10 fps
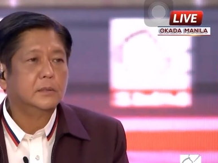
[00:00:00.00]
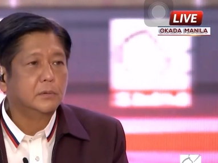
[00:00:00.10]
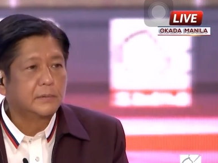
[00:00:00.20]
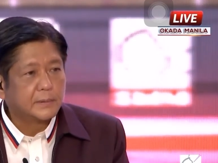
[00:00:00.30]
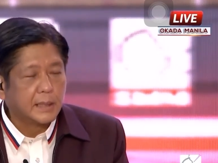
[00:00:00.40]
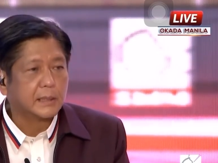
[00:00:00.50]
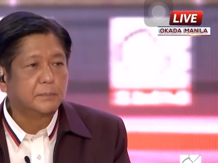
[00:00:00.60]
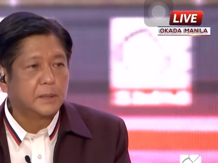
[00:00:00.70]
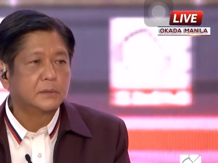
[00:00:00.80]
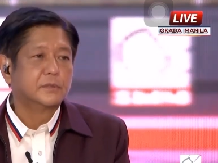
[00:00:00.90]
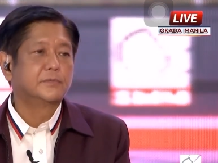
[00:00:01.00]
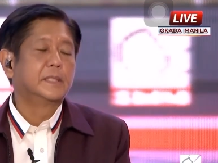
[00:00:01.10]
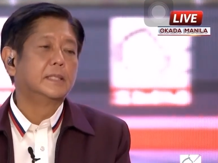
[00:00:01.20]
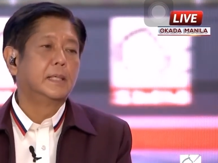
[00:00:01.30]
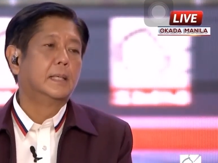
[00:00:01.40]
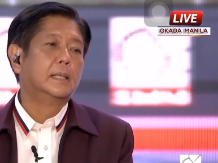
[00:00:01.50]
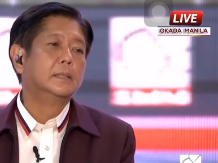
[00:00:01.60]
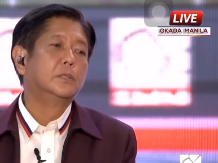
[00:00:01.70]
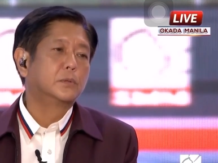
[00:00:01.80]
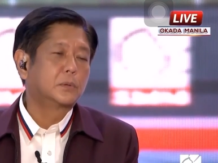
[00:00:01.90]
You think about it very
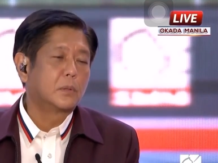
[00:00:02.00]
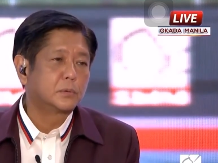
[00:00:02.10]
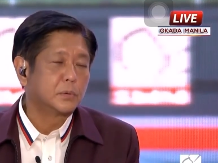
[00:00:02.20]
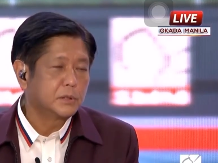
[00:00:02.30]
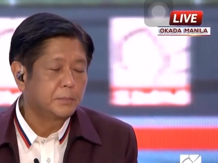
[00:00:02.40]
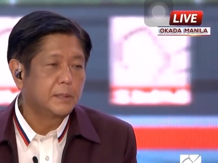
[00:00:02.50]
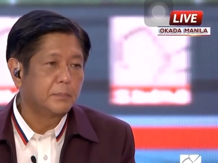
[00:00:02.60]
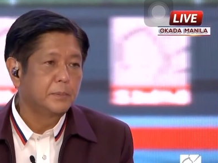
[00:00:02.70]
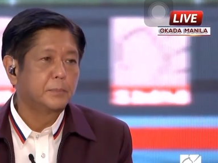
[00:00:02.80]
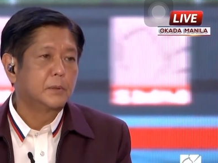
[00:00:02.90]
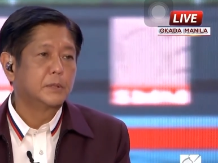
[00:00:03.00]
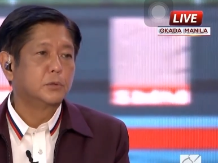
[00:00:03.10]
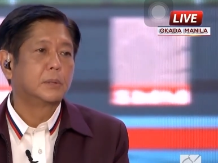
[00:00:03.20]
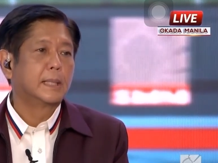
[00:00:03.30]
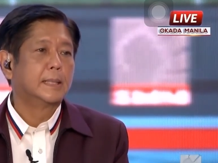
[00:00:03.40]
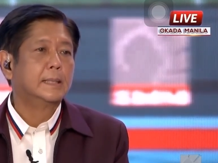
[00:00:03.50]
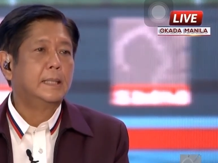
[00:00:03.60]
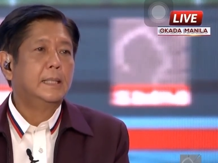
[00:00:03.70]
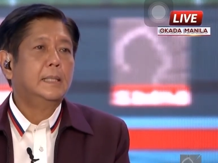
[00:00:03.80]
hard. You talk to as many people as you can.